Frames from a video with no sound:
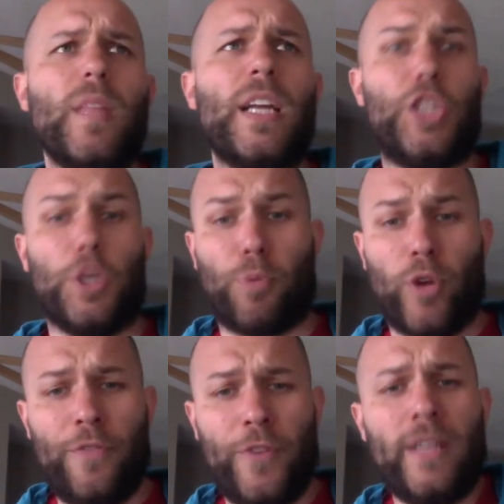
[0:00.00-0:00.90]

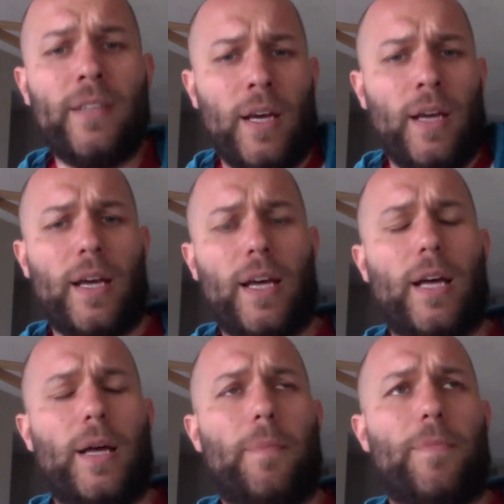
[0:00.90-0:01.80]
Debriefing.
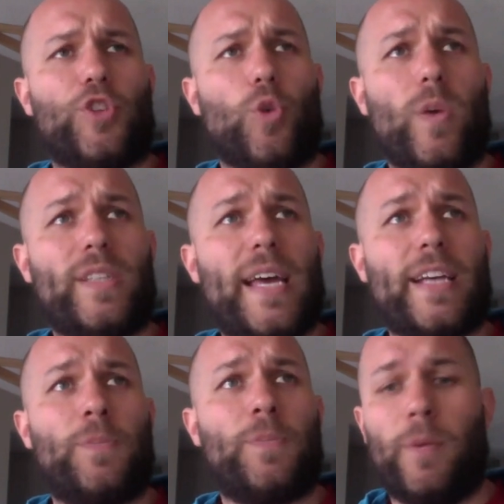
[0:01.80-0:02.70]
So once that
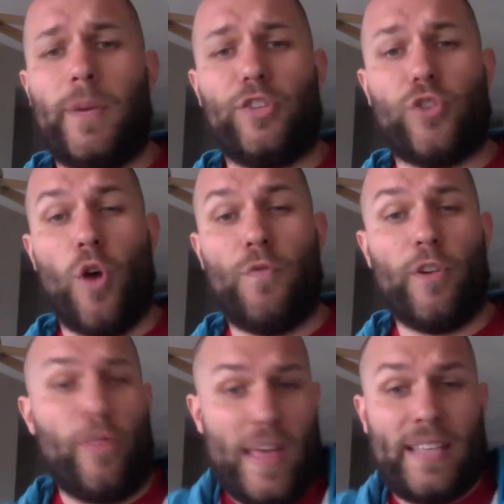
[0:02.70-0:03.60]
experiment is
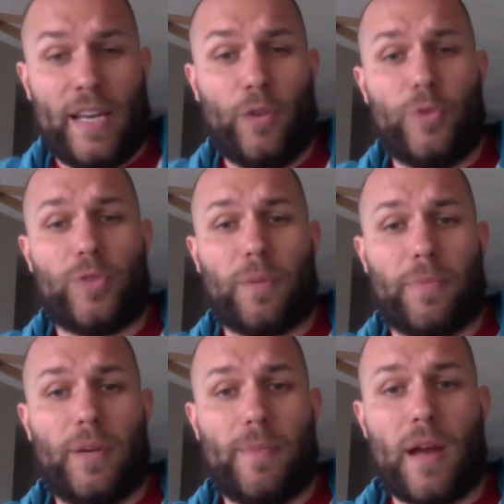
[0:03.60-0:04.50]
over, they tell you
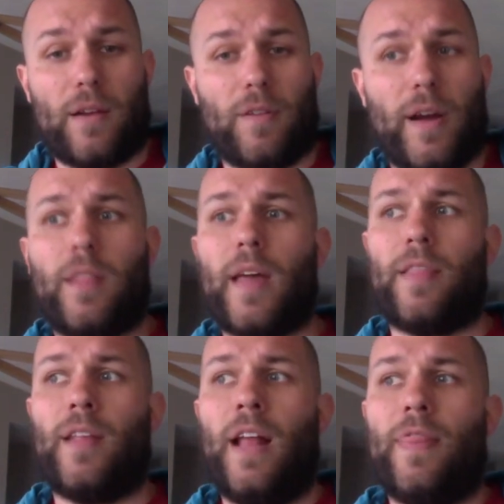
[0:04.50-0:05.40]
something about it, right?
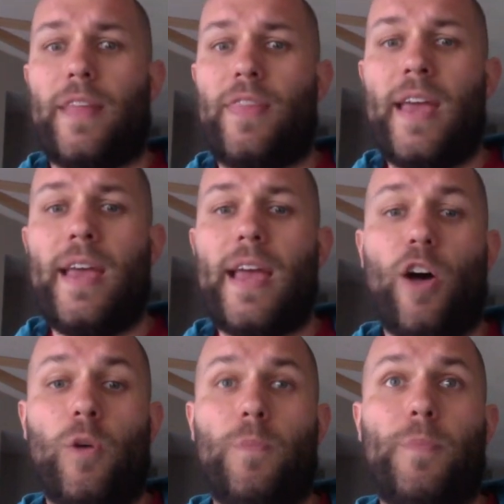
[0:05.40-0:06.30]
That they
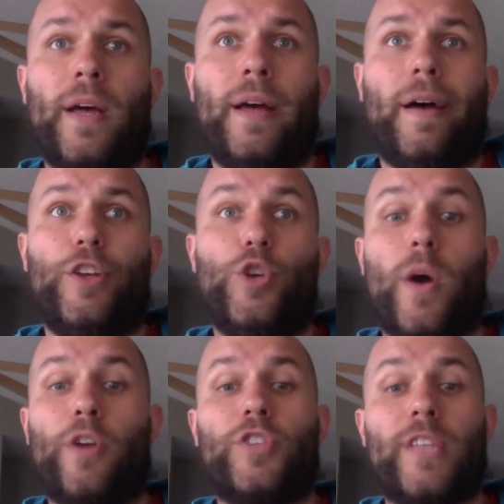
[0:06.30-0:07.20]
help you
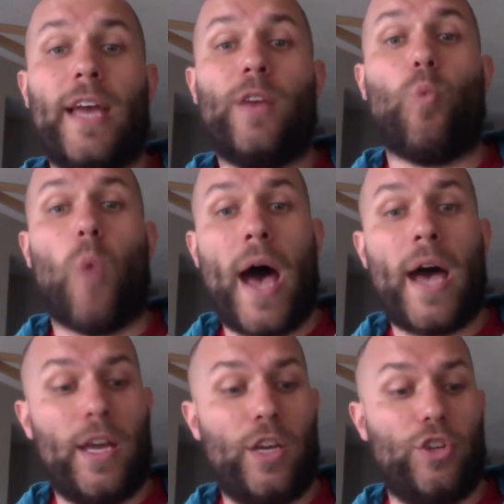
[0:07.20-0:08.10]
understand
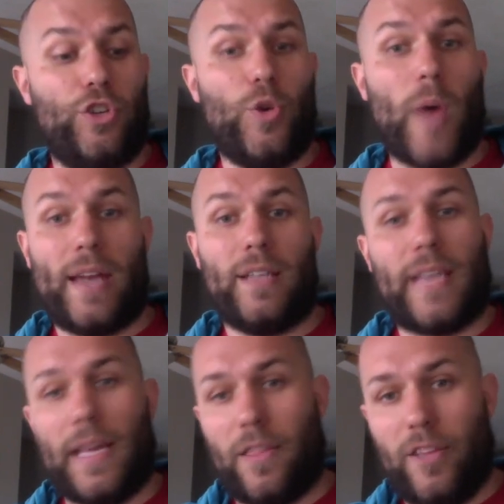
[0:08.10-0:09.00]
why you had to
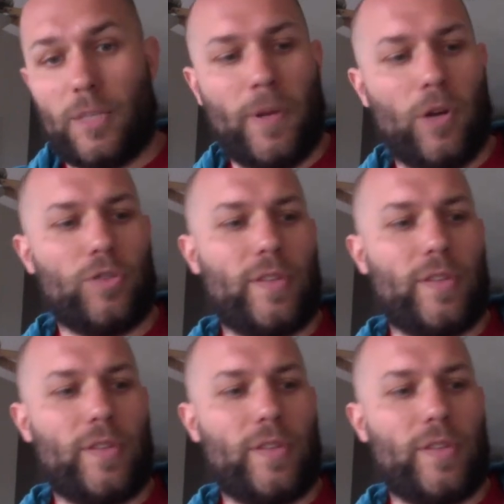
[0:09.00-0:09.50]
take these pills.